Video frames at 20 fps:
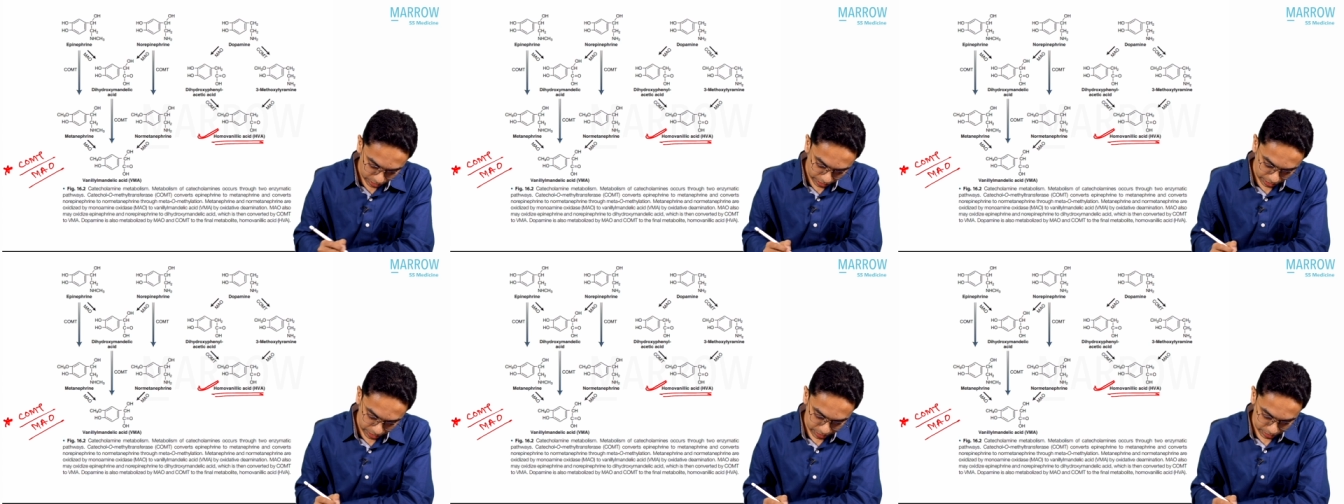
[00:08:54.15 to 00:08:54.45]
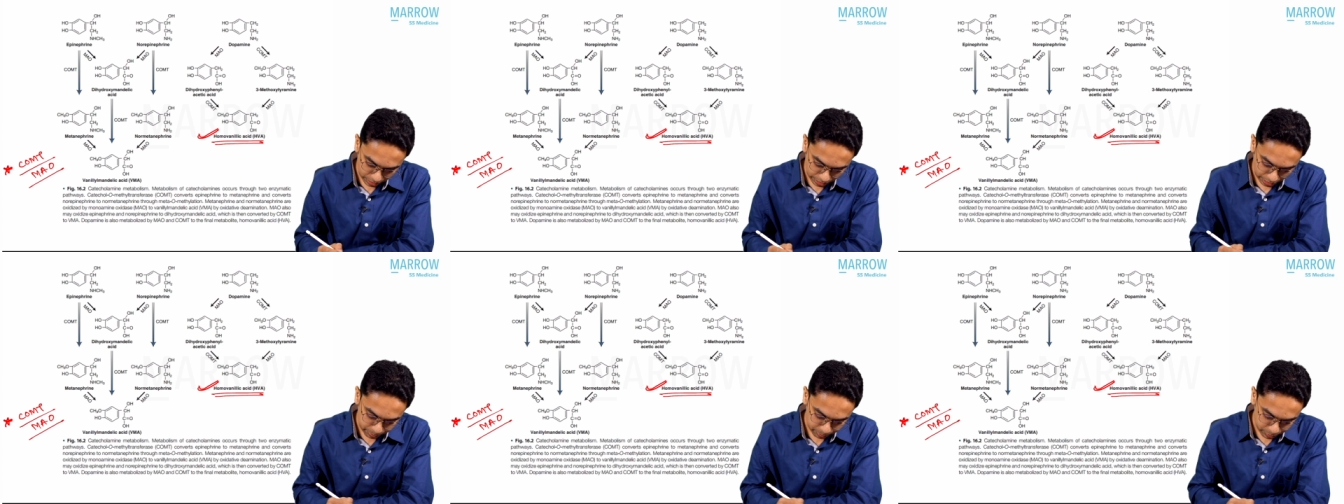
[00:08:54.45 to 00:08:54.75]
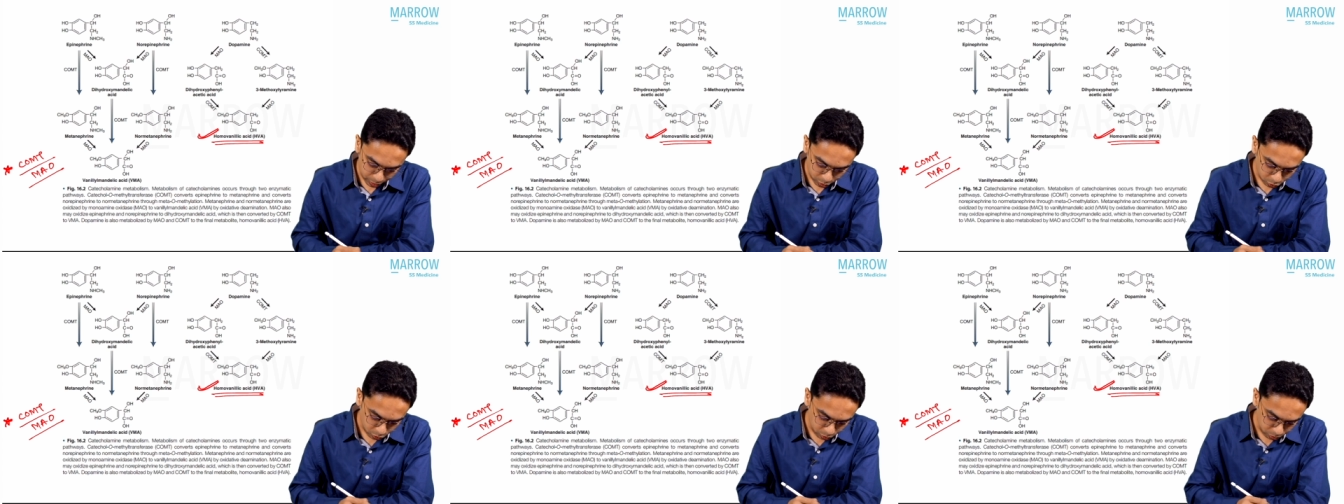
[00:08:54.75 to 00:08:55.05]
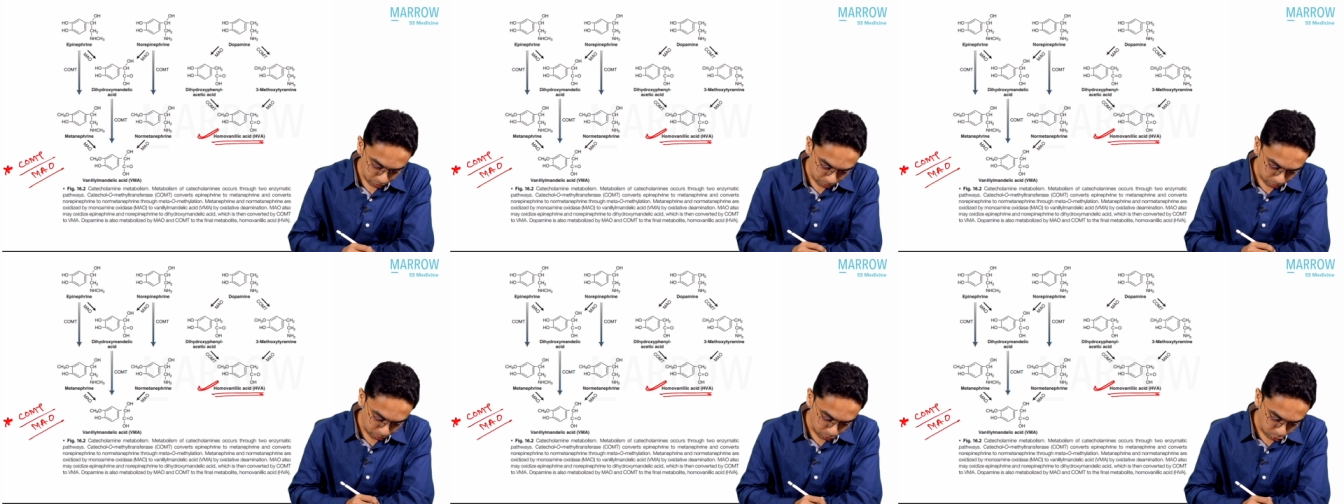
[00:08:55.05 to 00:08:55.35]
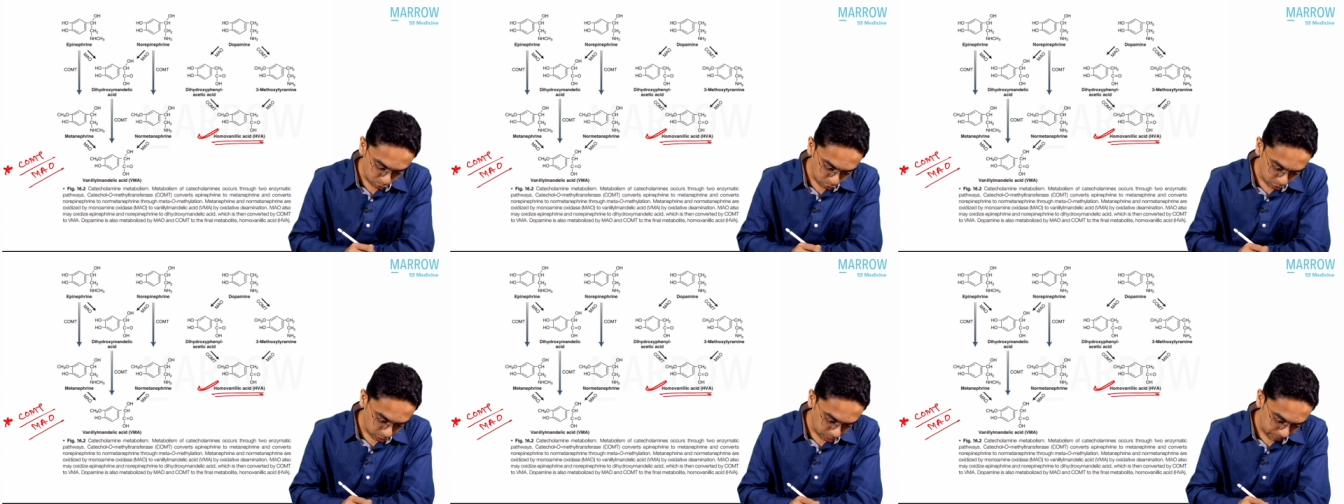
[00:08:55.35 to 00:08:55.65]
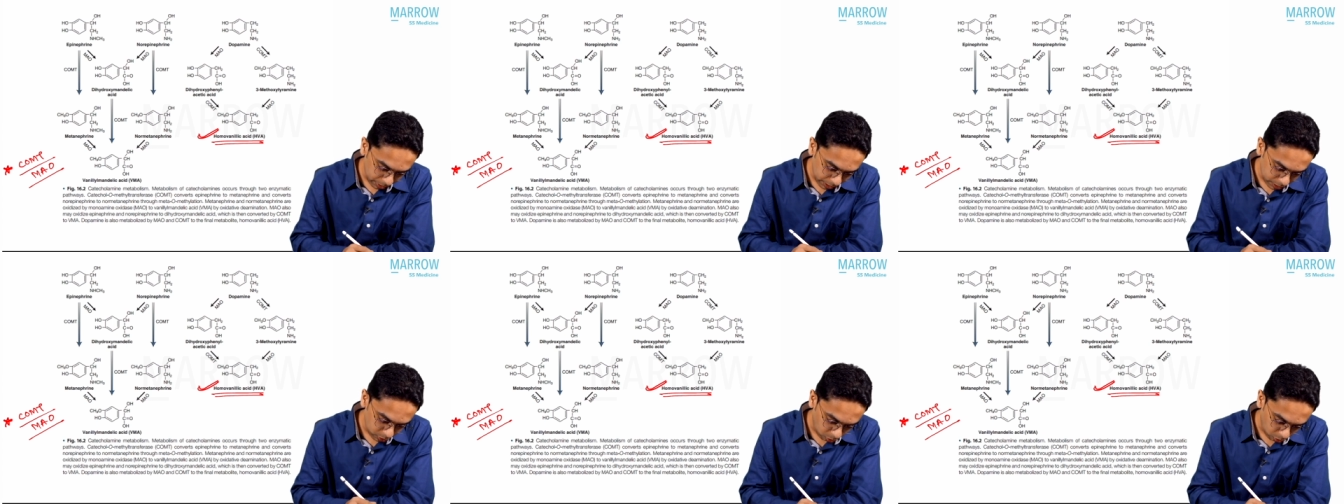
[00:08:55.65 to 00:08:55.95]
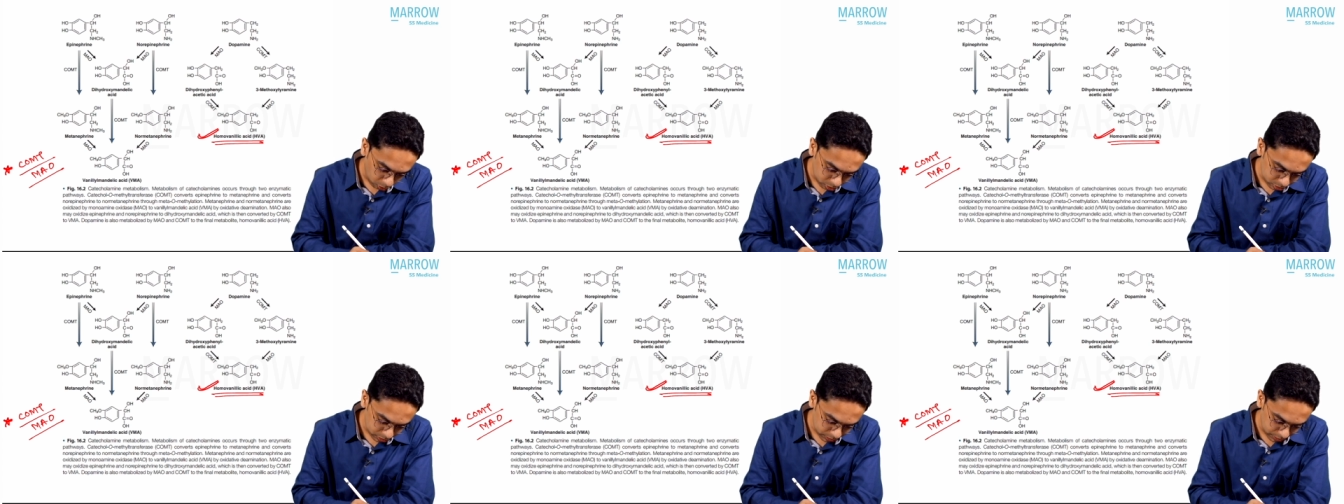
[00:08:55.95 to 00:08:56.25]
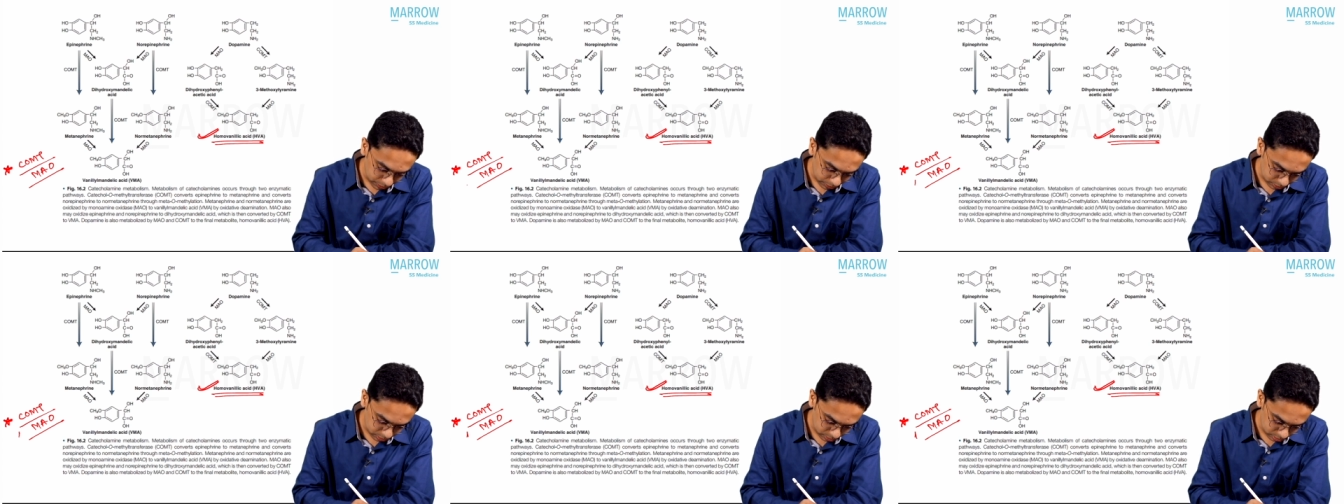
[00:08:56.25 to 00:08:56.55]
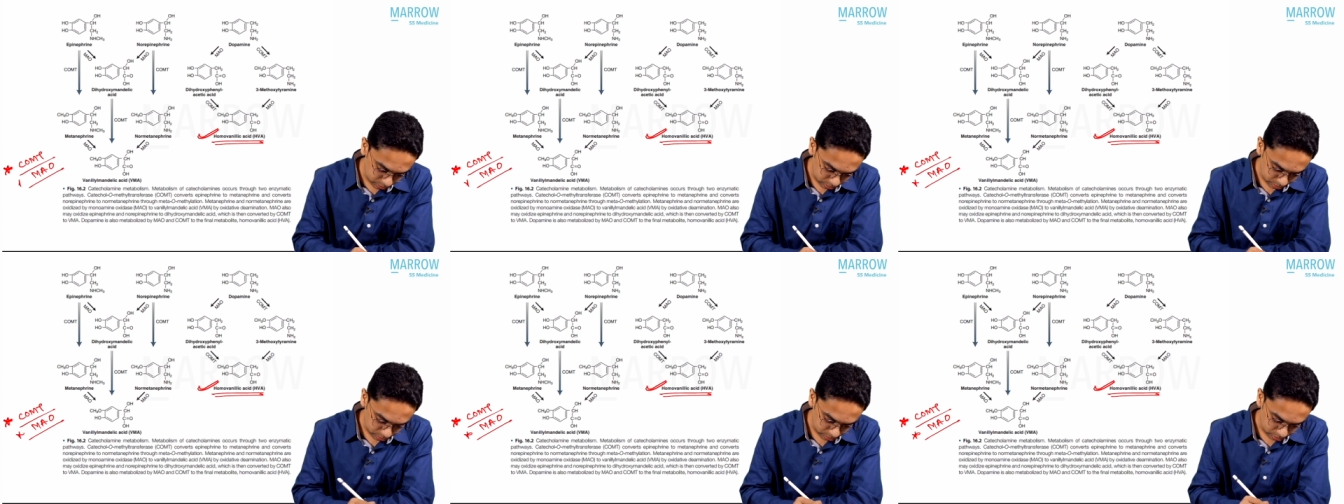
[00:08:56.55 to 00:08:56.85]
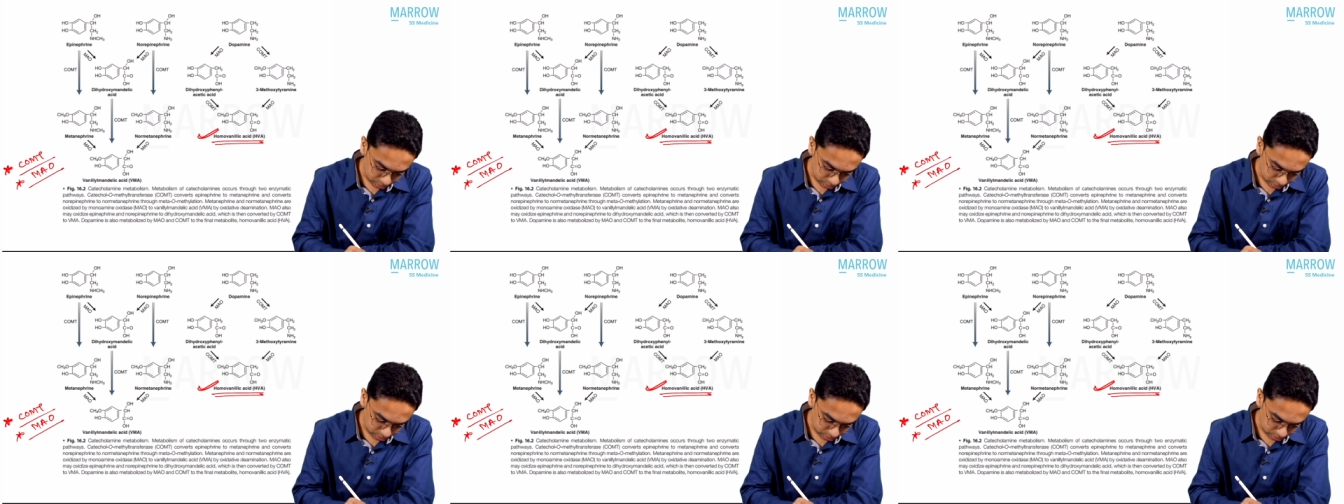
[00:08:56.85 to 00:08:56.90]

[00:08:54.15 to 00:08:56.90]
and MAO monoamine oxidase.